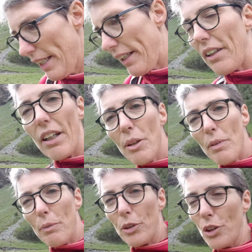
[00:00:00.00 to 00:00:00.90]
that other
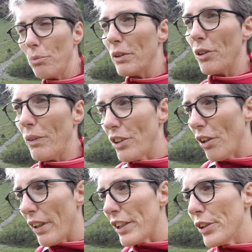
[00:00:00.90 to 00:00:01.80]
people should be doing so
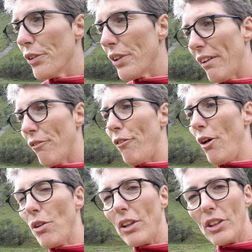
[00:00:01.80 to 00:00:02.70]
that you can
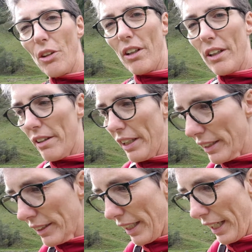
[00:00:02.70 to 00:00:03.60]
focus on the
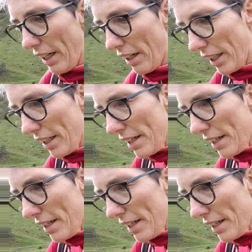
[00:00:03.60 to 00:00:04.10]
things that are